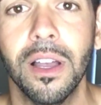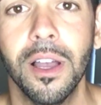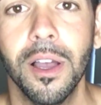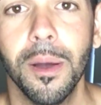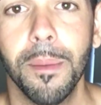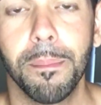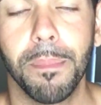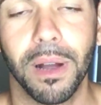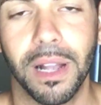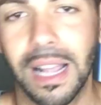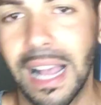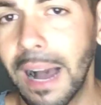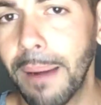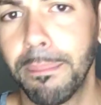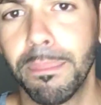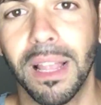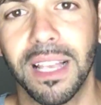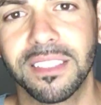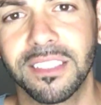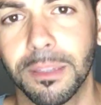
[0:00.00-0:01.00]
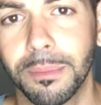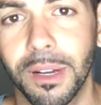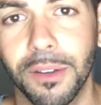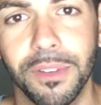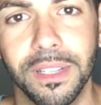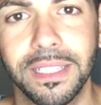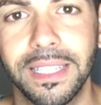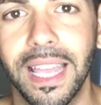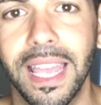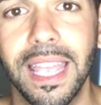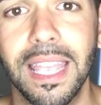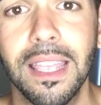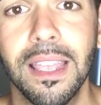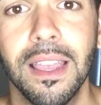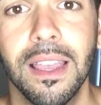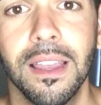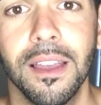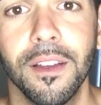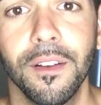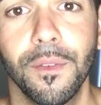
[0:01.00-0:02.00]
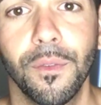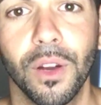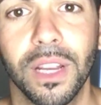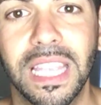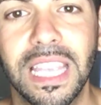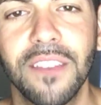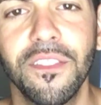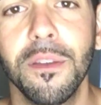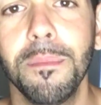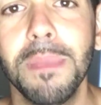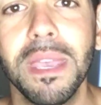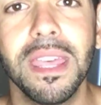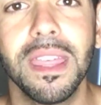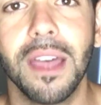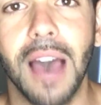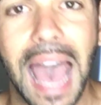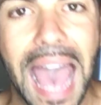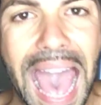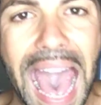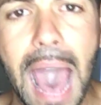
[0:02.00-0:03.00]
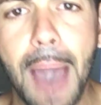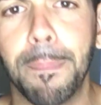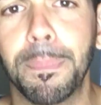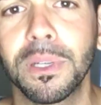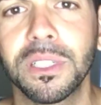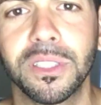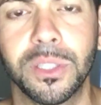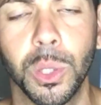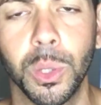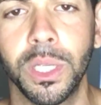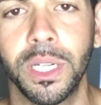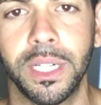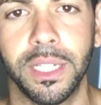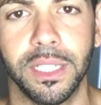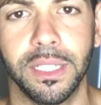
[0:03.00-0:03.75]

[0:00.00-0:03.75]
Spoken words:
But God bless him every day for giving me the opportunity